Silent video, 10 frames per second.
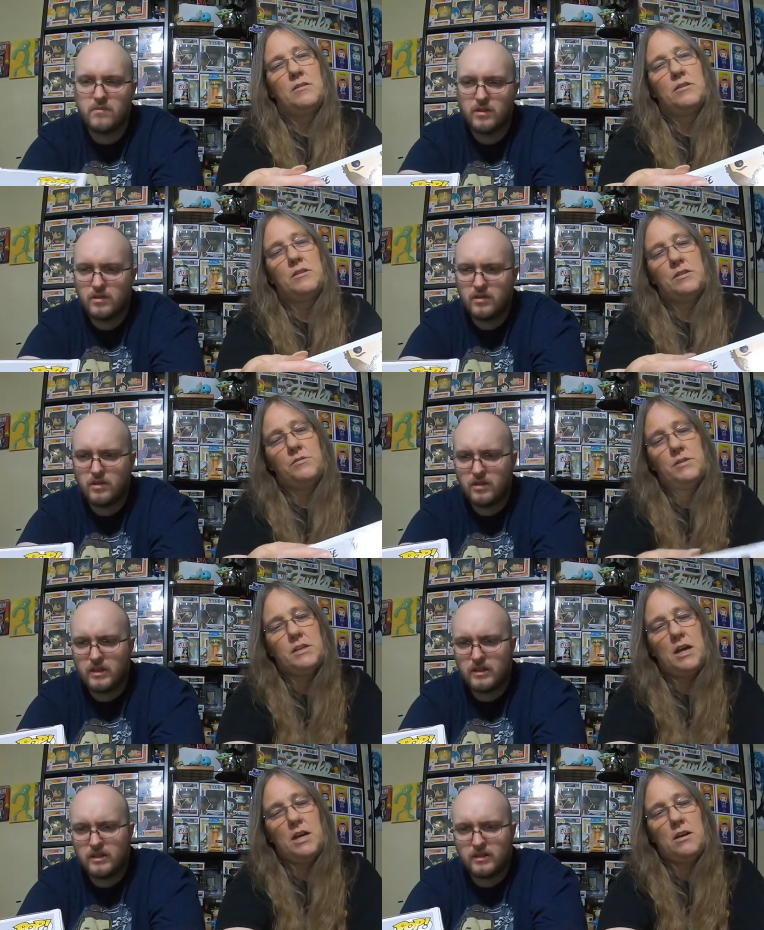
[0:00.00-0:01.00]
Speaker 1: So this
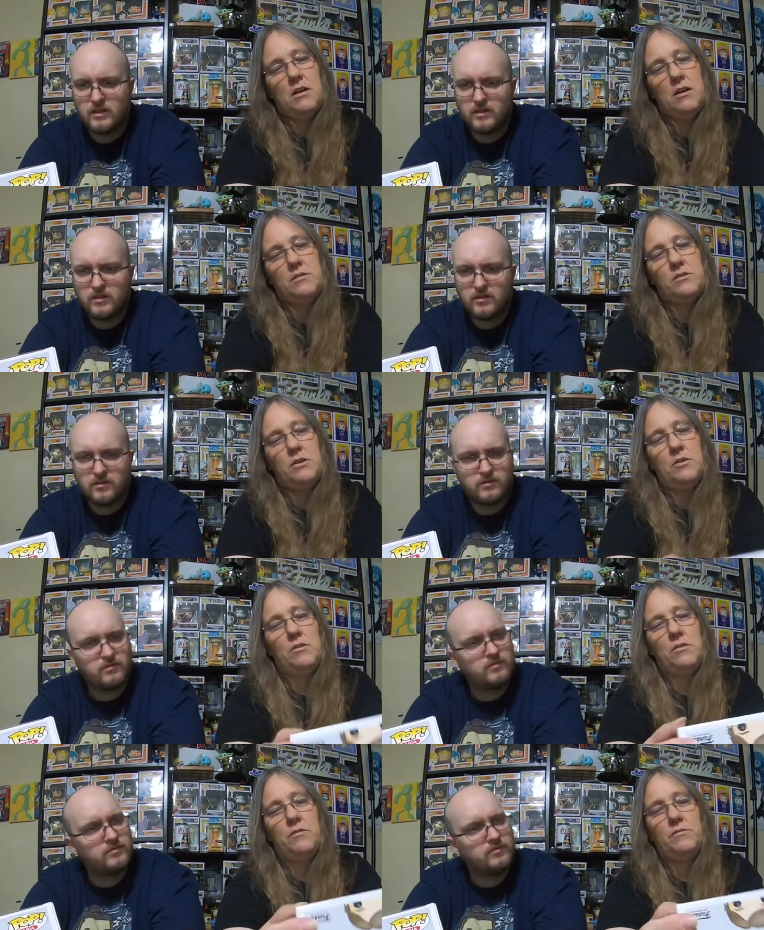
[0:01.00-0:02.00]
one's an icon.
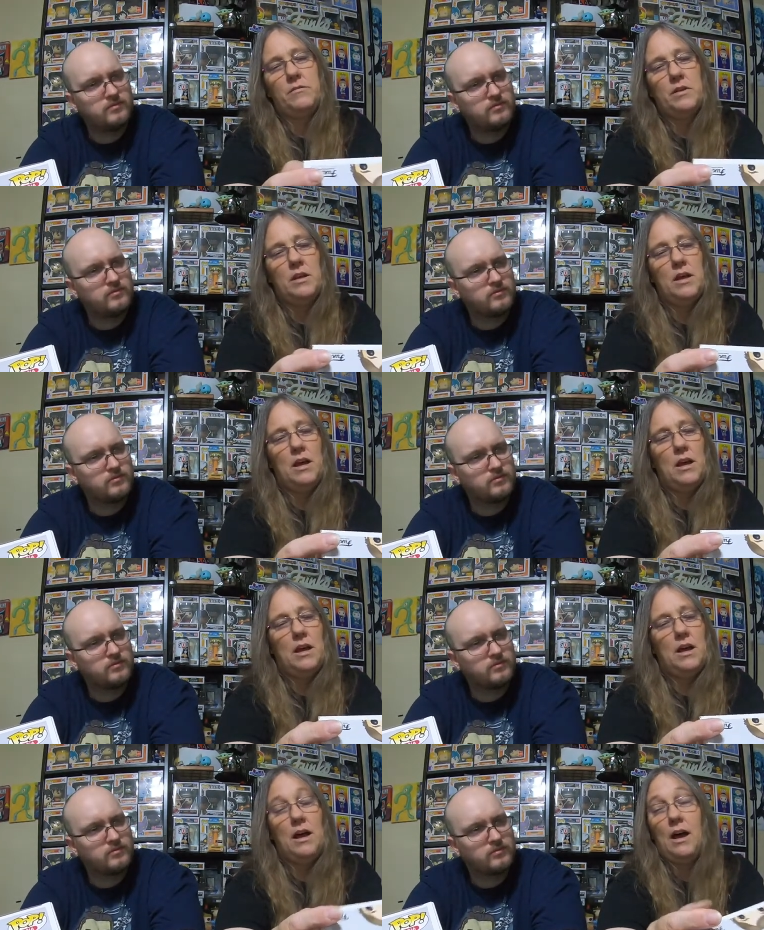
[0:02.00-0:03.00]
So
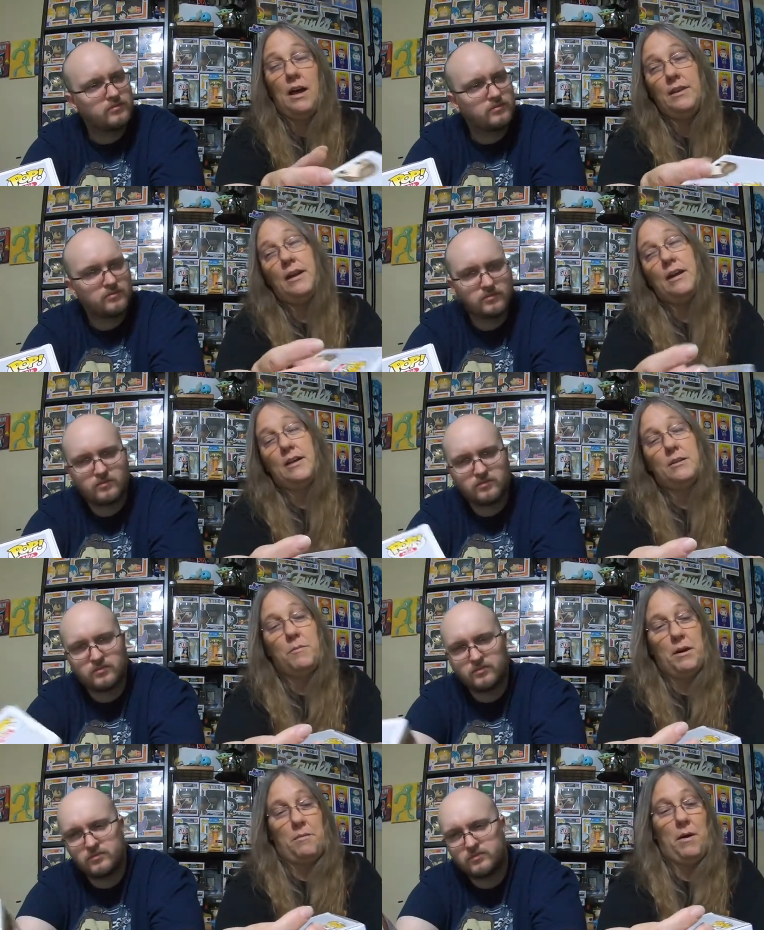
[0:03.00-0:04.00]
I think I got
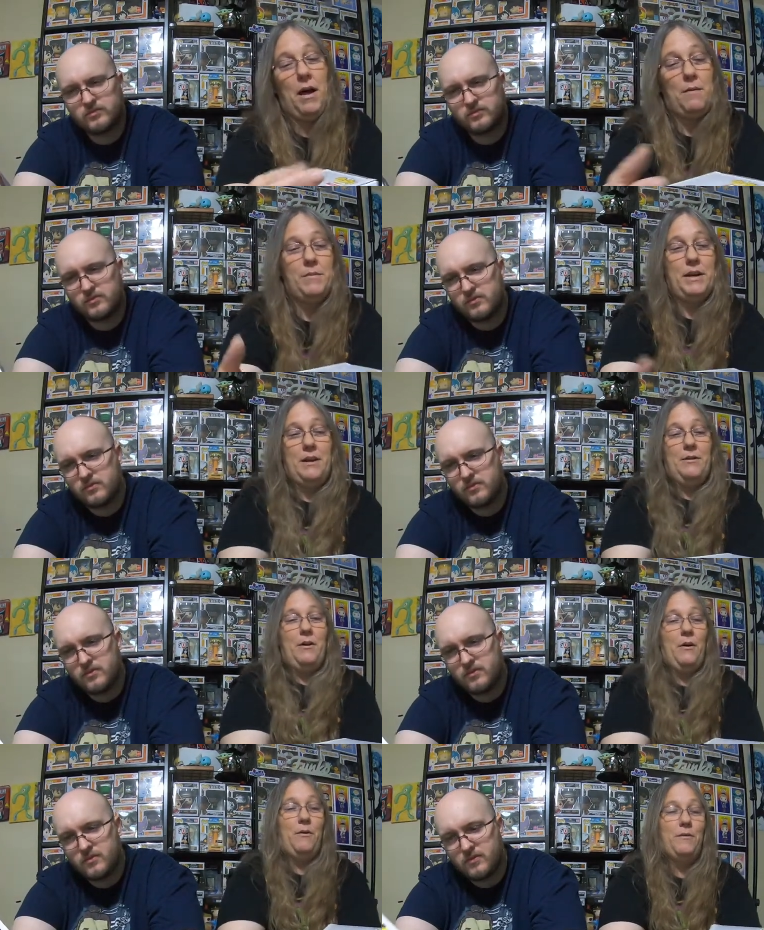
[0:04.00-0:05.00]
the better pop, but I
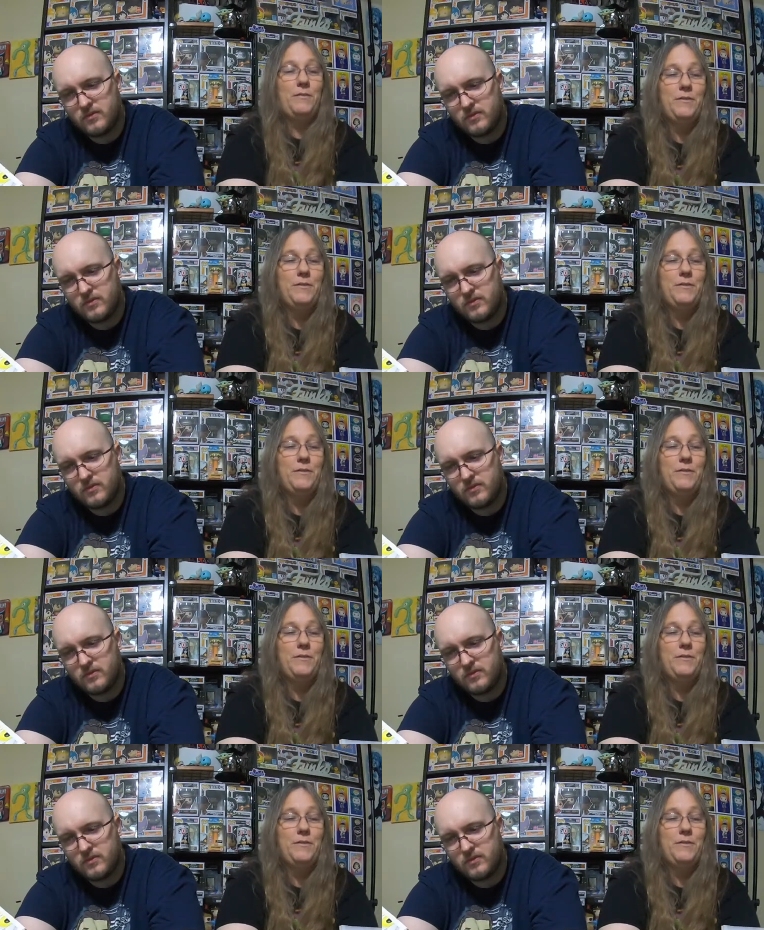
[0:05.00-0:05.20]
don't know.